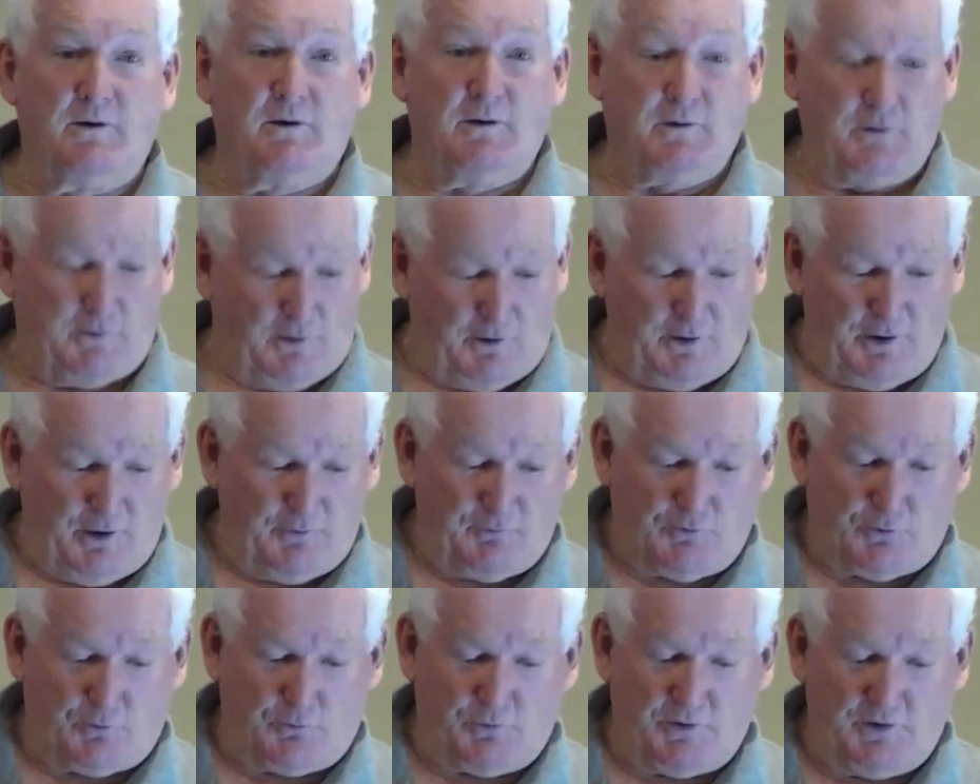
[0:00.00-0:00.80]
You don't
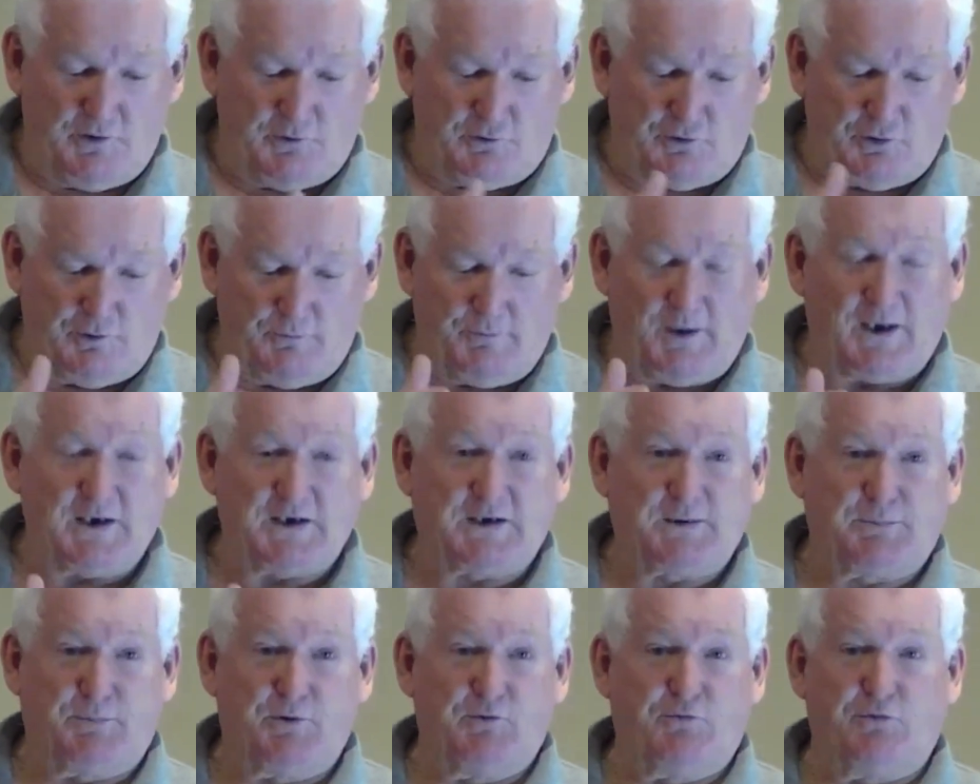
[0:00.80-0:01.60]
have to read too
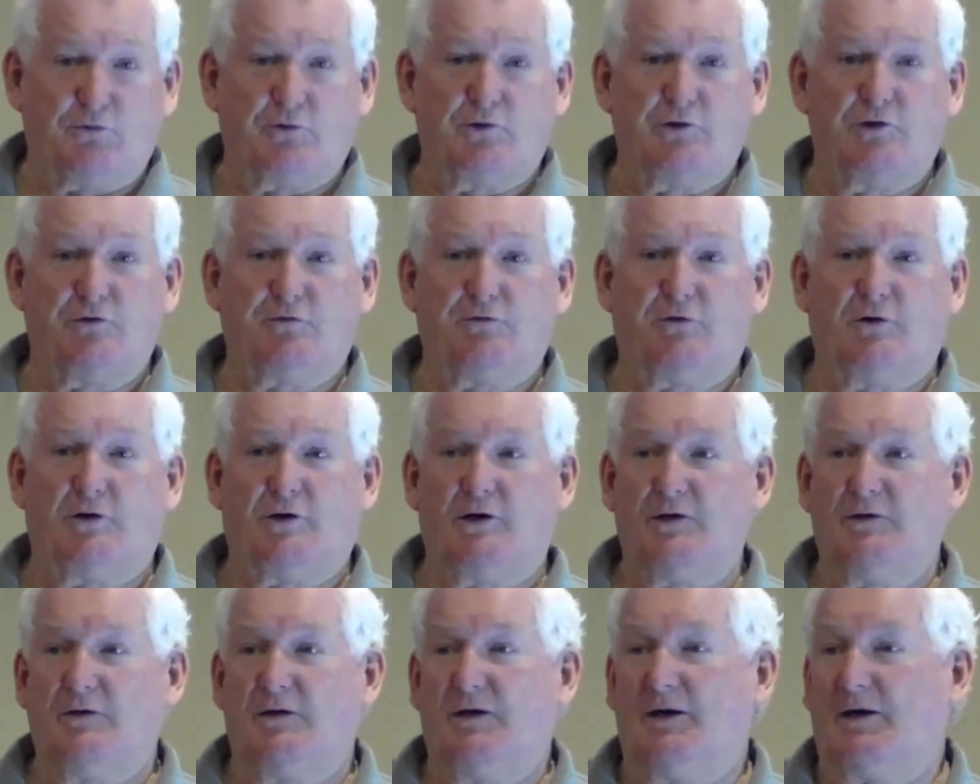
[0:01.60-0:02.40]
much before you
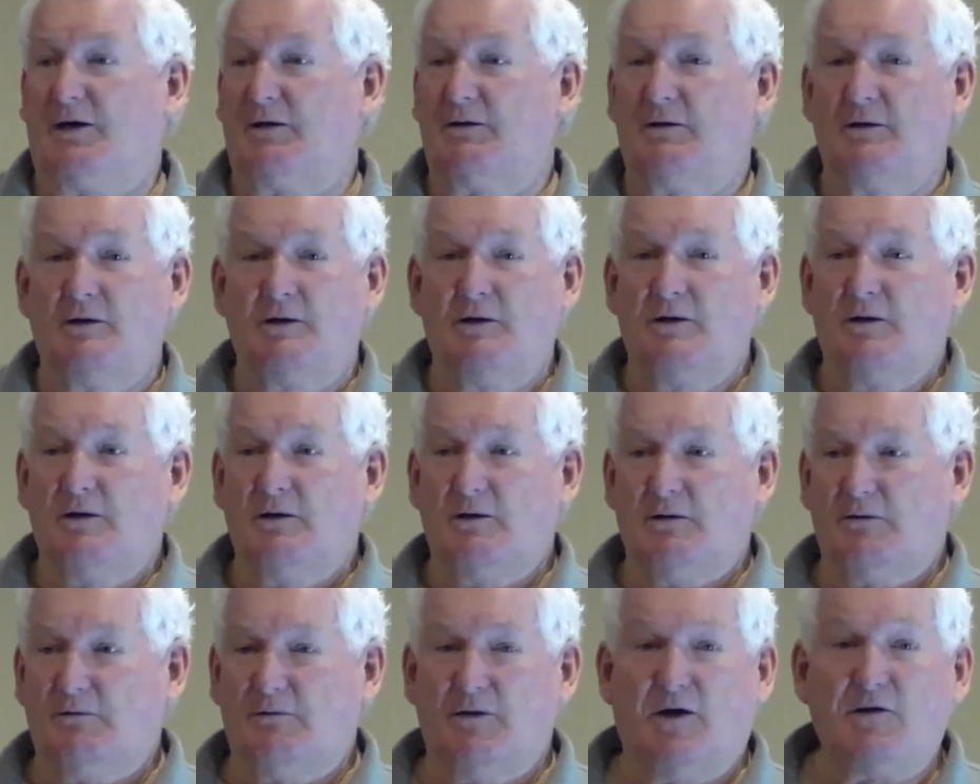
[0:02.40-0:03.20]
find out
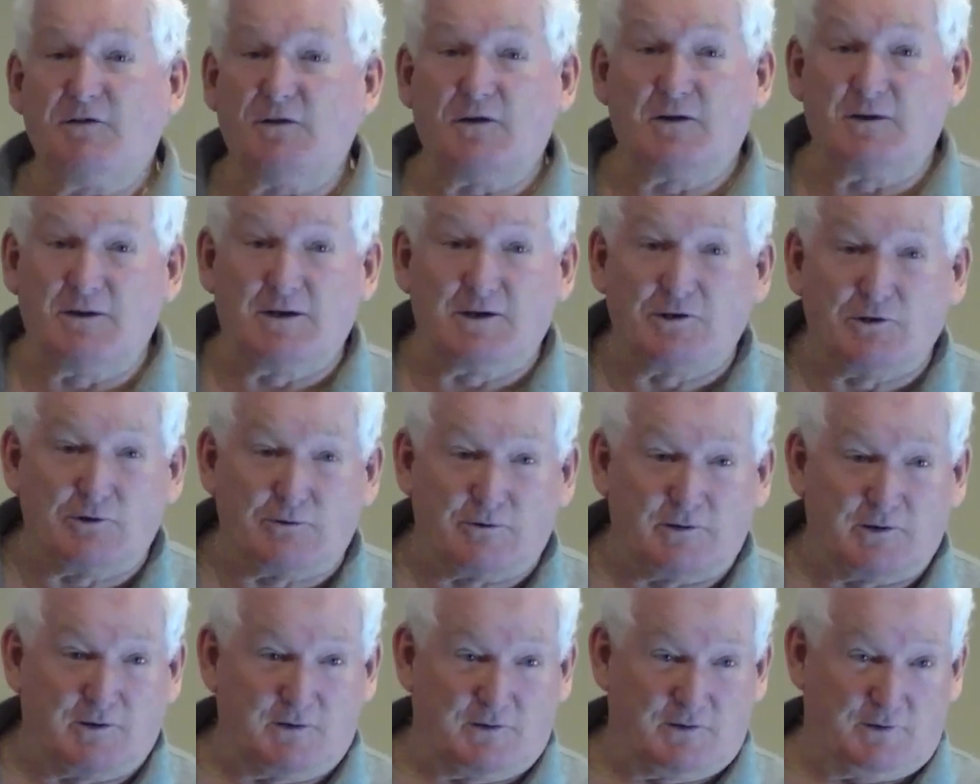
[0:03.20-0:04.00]
nothing they're
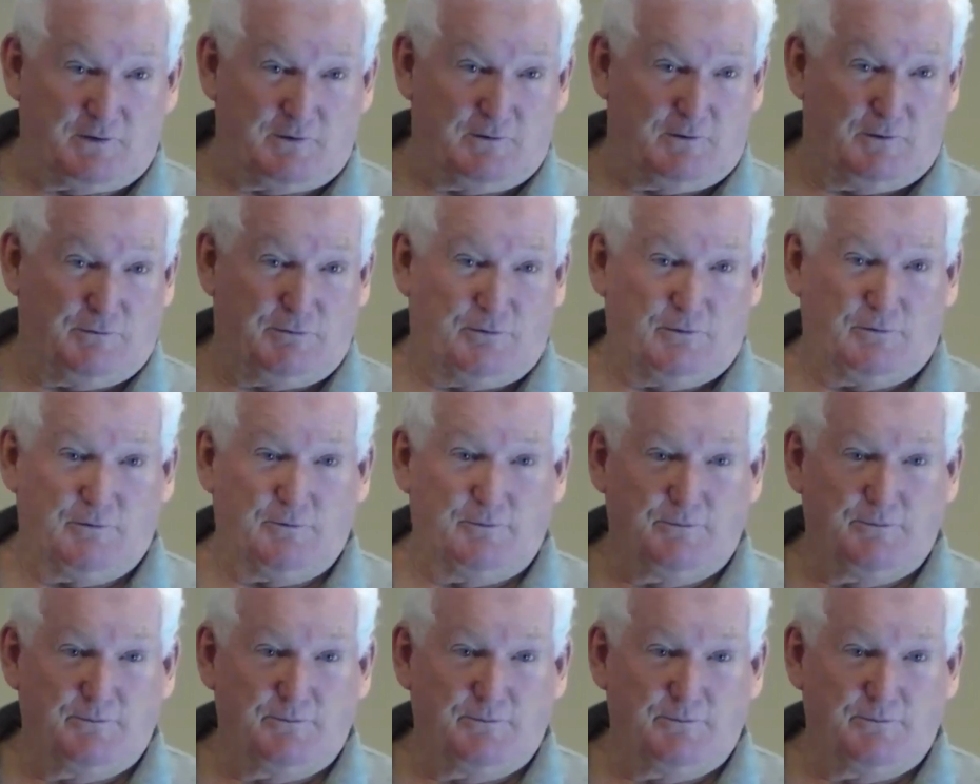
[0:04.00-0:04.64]
doing is lawful.